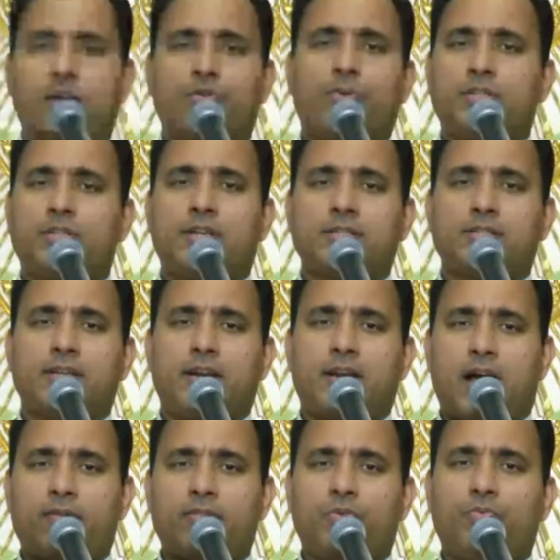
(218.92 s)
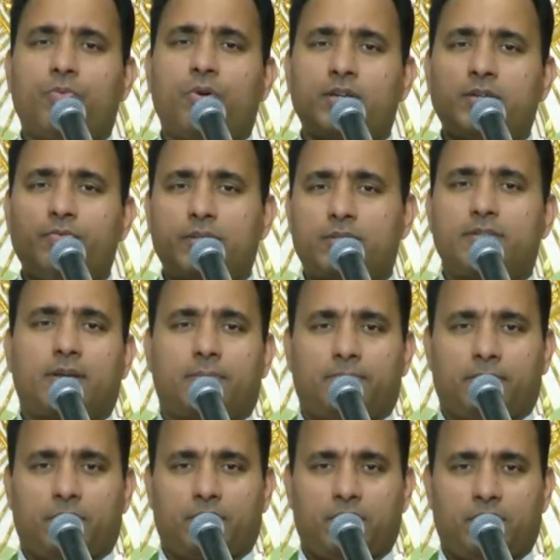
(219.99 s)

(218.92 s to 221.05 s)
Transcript: language doesn't have the word wisdom.